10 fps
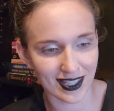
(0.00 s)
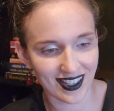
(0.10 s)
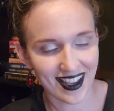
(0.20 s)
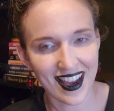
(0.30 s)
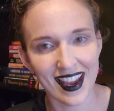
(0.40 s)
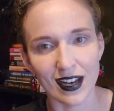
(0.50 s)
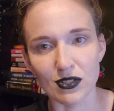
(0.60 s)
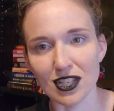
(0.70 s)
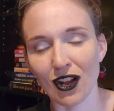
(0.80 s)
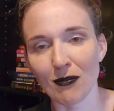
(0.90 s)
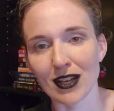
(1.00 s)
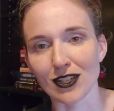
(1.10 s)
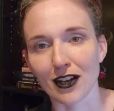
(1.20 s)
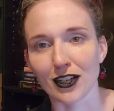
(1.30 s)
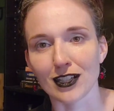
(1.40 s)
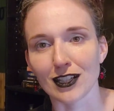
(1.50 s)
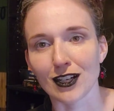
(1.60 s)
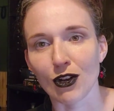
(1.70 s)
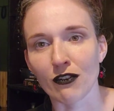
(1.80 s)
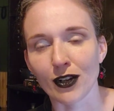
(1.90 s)
I was telling my daughter I didn't
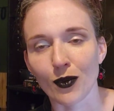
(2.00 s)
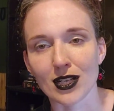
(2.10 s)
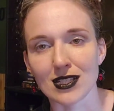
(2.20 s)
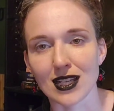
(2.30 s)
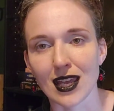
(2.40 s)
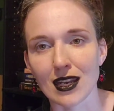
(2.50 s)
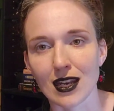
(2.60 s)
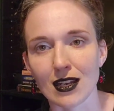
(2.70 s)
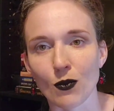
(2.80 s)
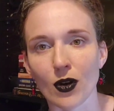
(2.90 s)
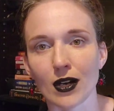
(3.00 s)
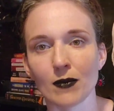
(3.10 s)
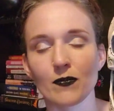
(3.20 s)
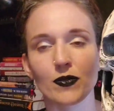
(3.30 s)
know if I wanted to get it anymore,